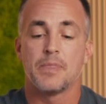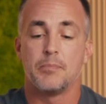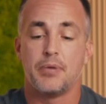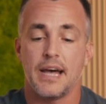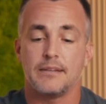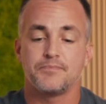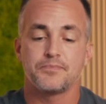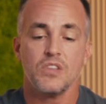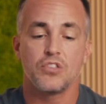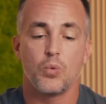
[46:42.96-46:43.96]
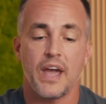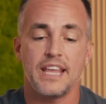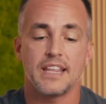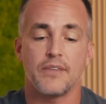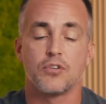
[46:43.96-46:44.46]
But the way
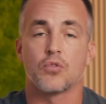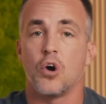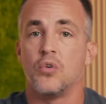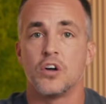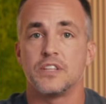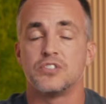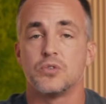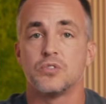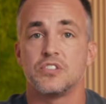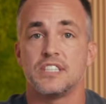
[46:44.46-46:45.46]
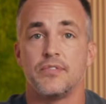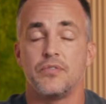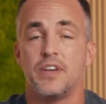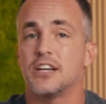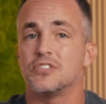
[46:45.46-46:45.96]
that I've grown all these tools to 7
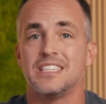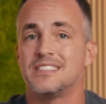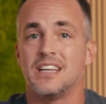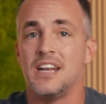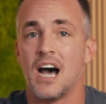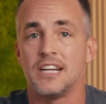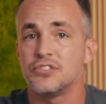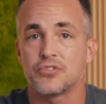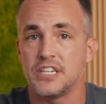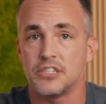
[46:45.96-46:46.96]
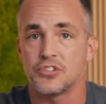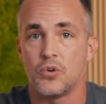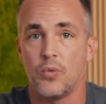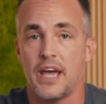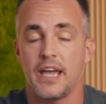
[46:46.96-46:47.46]
figures is the
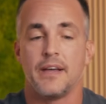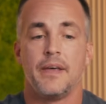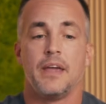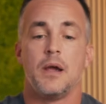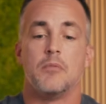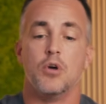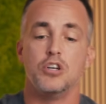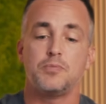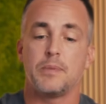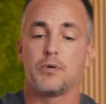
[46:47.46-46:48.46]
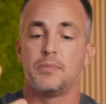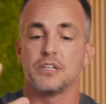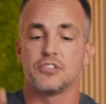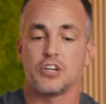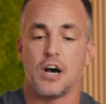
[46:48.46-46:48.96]
non-traditional way. Most people
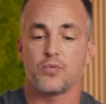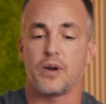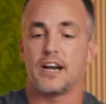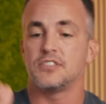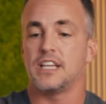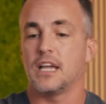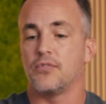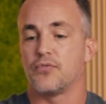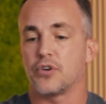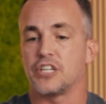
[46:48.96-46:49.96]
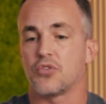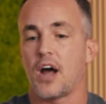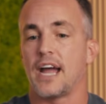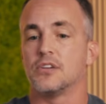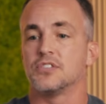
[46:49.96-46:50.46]
build softwares, they give free
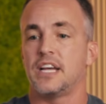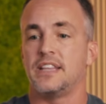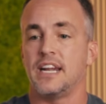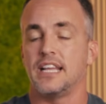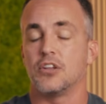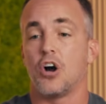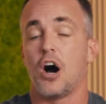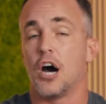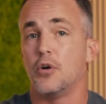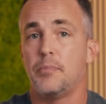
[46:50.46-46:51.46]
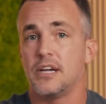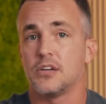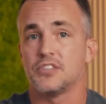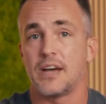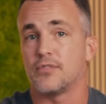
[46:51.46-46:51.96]
trials, and then it either auto
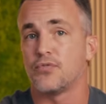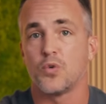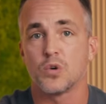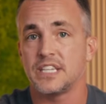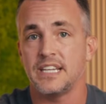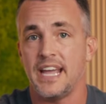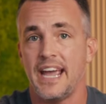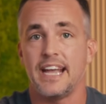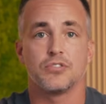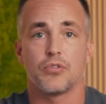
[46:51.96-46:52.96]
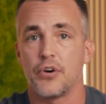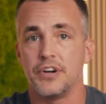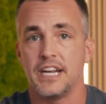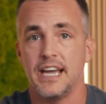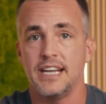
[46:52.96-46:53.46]
bills after 14 days or
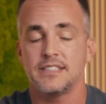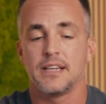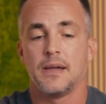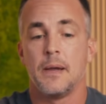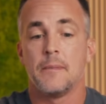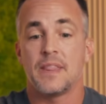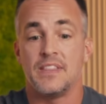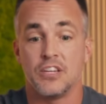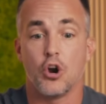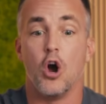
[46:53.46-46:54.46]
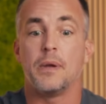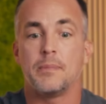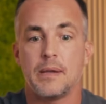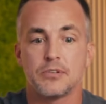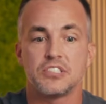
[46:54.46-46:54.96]
30 days, and then you're hoping
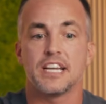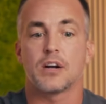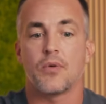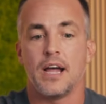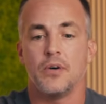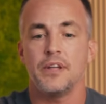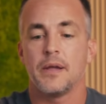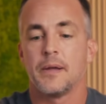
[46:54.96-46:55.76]
people stick around.